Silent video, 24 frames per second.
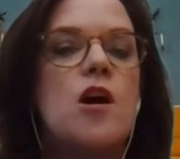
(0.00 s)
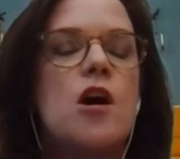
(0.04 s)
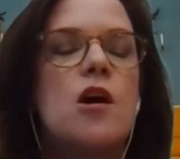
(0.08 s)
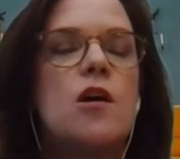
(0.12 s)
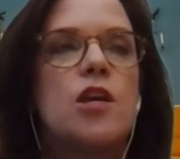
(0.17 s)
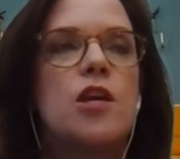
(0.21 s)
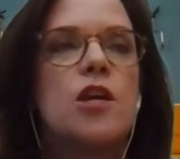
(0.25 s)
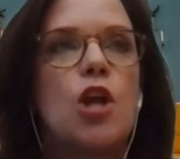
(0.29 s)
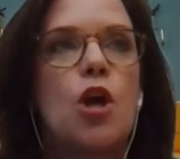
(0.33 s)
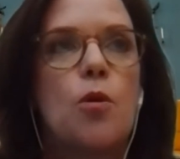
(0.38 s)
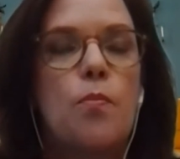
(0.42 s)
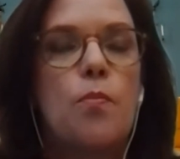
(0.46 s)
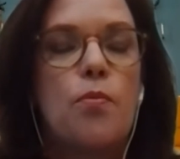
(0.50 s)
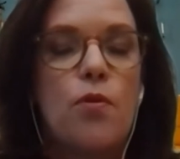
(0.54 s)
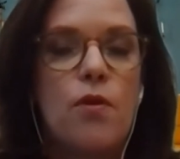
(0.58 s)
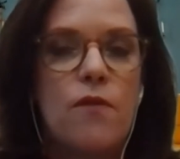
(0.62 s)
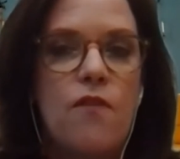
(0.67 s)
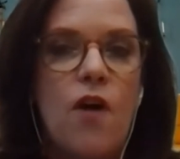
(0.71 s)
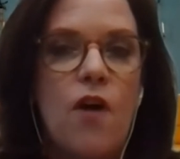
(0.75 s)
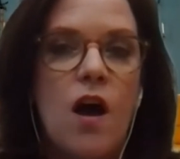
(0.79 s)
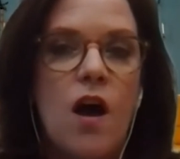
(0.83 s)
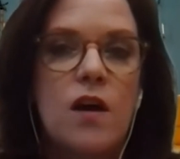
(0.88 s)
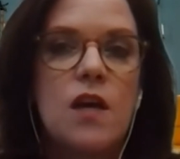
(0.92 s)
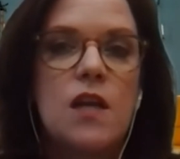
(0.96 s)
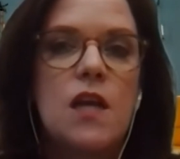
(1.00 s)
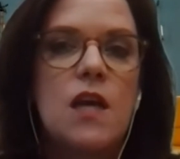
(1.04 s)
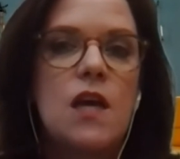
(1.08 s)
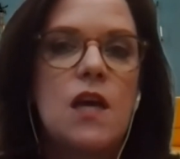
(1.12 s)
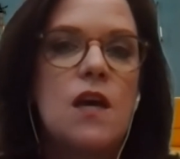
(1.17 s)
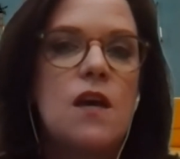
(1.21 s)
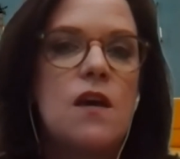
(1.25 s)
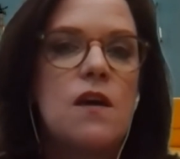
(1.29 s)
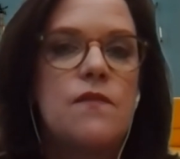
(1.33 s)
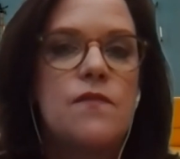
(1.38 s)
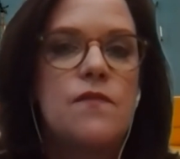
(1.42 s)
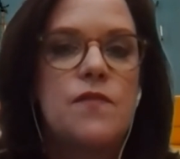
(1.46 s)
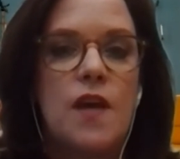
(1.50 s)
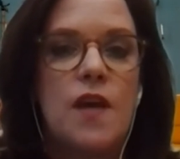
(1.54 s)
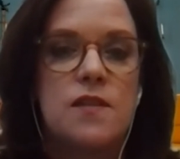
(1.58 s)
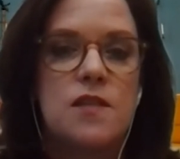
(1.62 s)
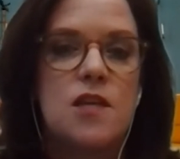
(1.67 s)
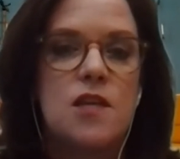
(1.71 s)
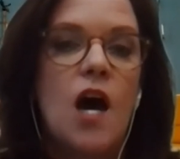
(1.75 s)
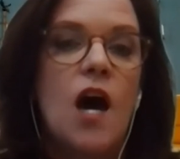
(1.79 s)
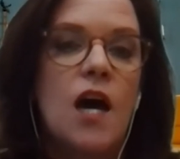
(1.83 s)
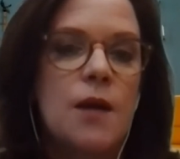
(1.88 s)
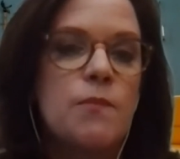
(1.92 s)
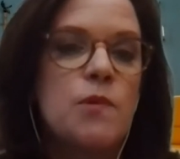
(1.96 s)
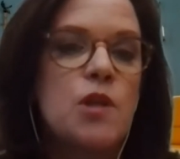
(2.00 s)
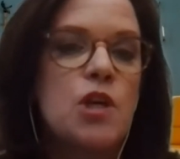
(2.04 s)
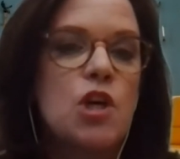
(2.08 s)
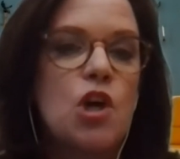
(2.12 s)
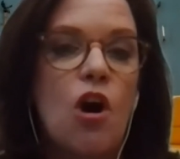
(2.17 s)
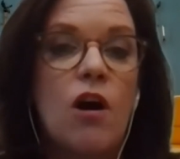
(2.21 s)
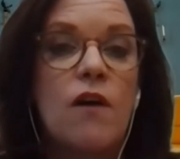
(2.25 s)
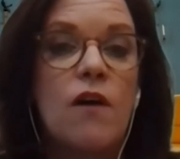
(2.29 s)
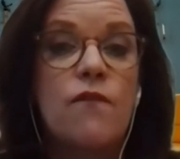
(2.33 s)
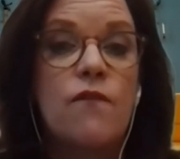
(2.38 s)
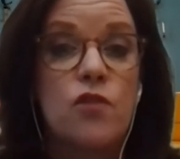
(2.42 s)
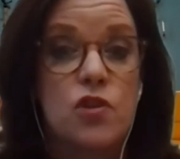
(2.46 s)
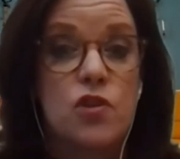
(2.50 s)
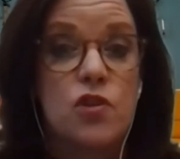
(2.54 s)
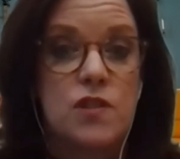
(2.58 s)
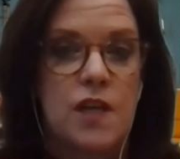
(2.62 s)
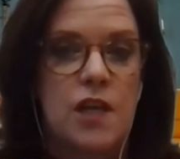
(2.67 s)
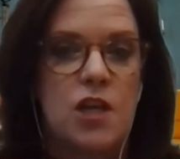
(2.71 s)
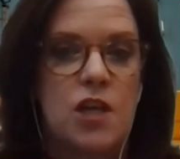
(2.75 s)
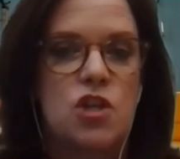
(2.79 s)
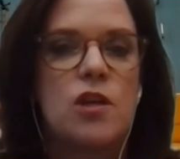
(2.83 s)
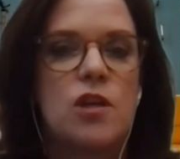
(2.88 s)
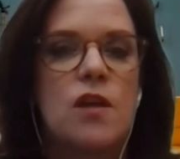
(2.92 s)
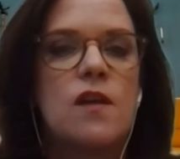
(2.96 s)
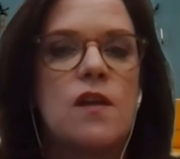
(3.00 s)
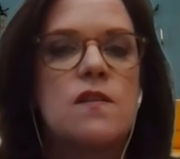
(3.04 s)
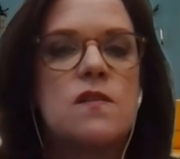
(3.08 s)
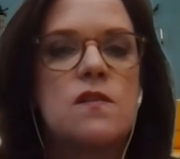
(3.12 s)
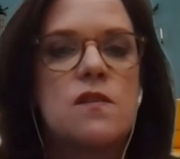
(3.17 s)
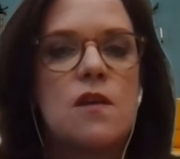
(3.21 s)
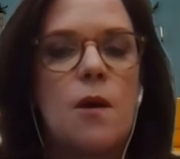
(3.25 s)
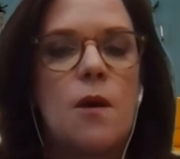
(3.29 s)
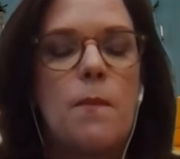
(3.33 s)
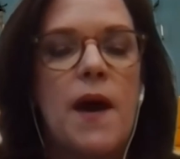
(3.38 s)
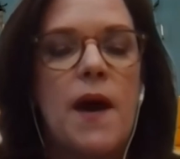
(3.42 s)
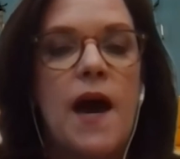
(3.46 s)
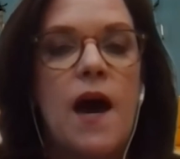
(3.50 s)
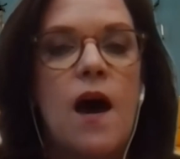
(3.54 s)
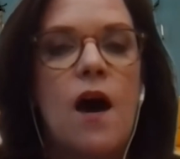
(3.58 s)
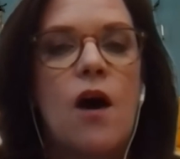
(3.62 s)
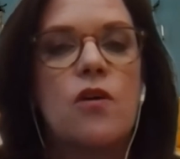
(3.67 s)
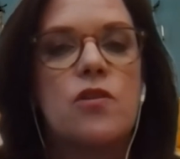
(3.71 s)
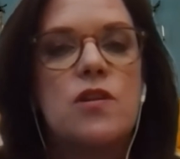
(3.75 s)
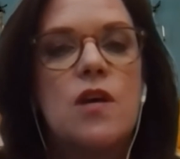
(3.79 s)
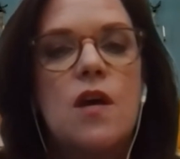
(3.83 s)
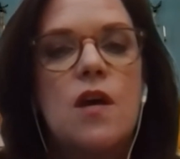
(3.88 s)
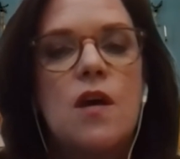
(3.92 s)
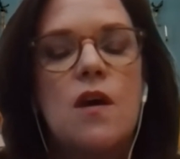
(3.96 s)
you know, provocative and timely conversations about